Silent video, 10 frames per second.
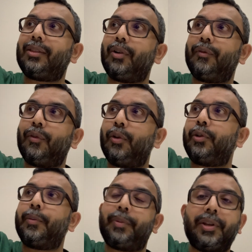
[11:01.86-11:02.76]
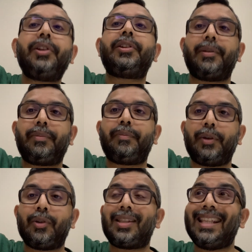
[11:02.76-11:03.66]
of entrepreneurship
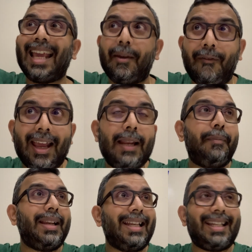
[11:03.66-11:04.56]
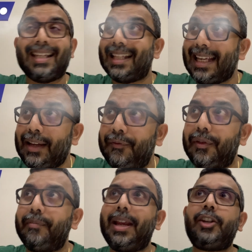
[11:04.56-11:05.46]
because the availability, the
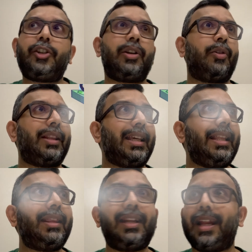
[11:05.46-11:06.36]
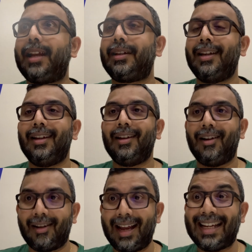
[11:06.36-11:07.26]
information on the internet,
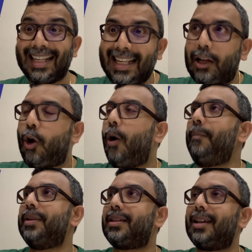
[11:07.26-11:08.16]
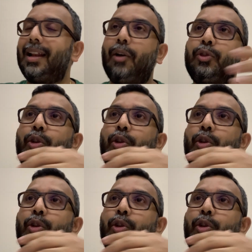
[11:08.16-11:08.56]
all right? E-commerce allows you